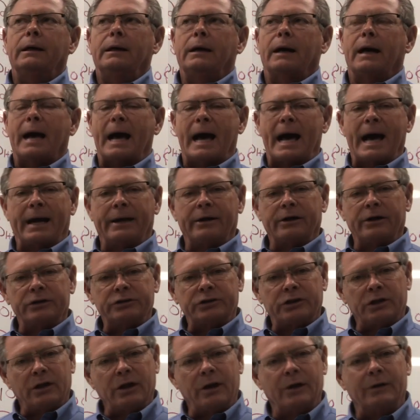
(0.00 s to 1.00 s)
A high
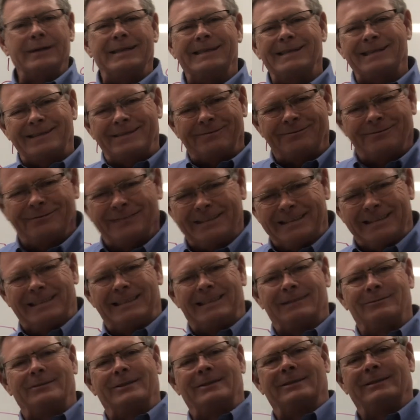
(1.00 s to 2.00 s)
inertia load, it's the
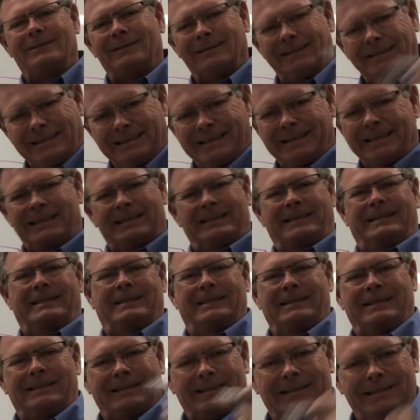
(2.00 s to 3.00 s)
flywheel. You hit
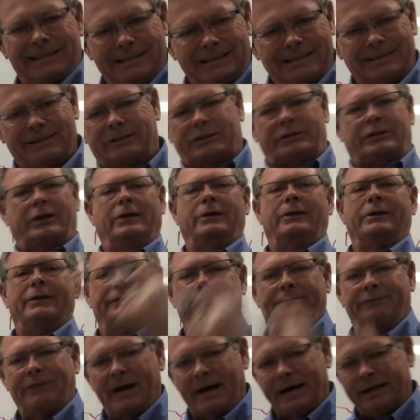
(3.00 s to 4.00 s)
start and it's
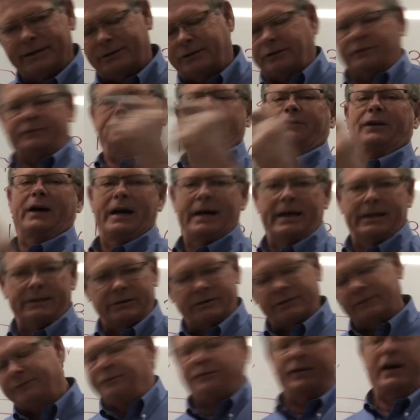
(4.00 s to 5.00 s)
turning faster and
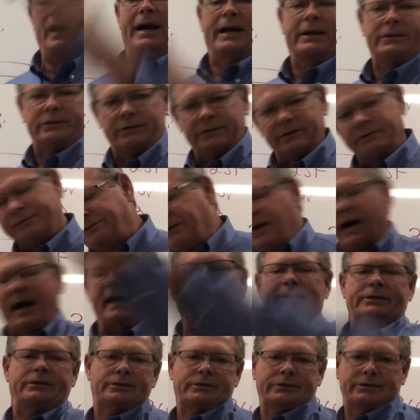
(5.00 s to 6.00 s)
faster and faster and
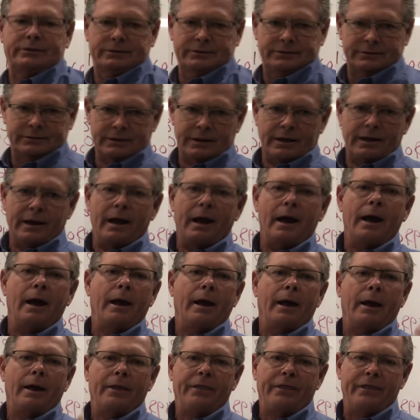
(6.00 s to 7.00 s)
faster.
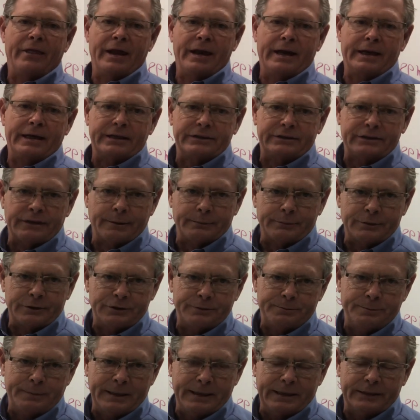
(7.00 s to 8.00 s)
Then it gets up to
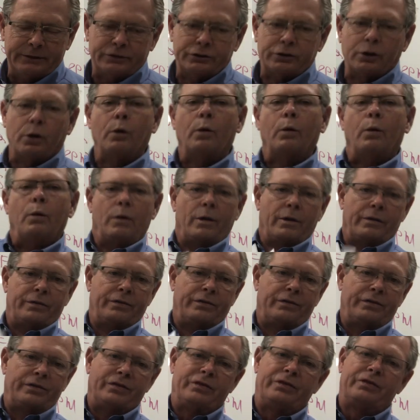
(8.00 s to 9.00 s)
speed. So
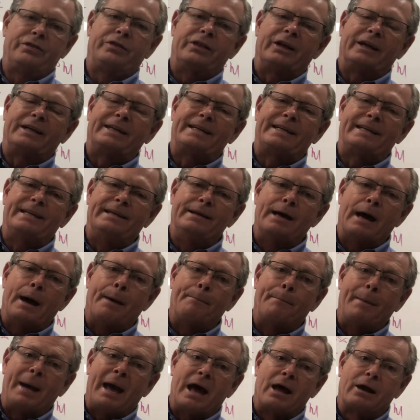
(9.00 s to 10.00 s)
the
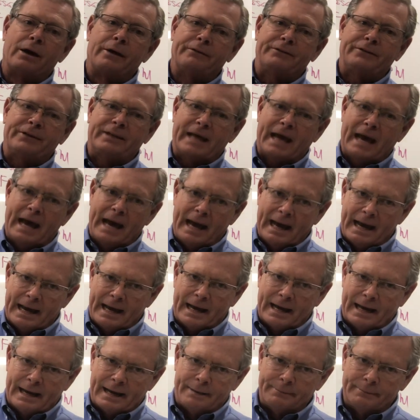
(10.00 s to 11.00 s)
amount of
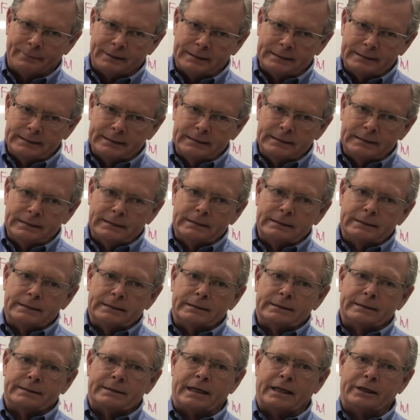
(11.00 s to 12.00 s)
time
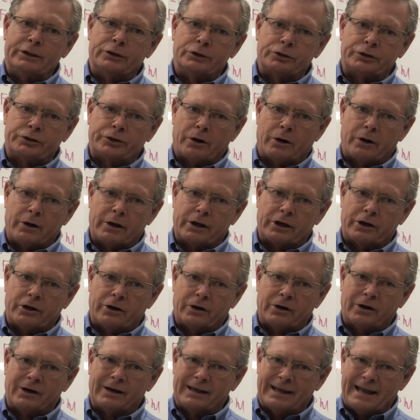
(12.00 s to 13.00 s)
that your starting
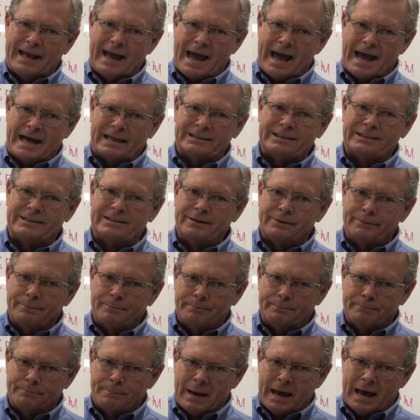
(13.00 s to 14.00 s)
current lasts
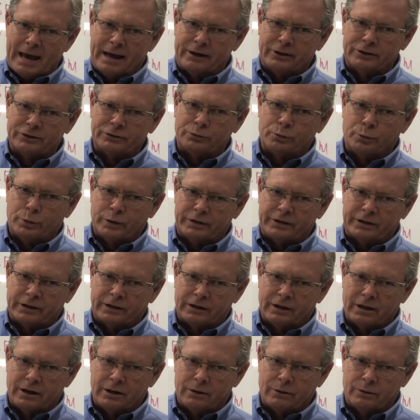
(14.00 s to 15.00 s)
matters with the
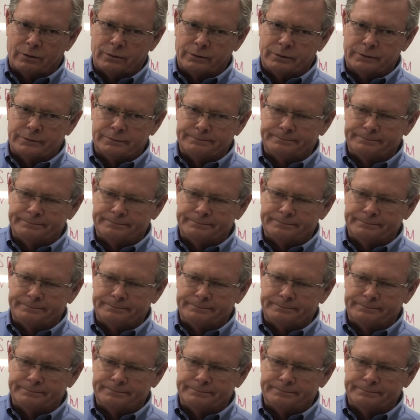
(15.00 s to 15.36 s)
load.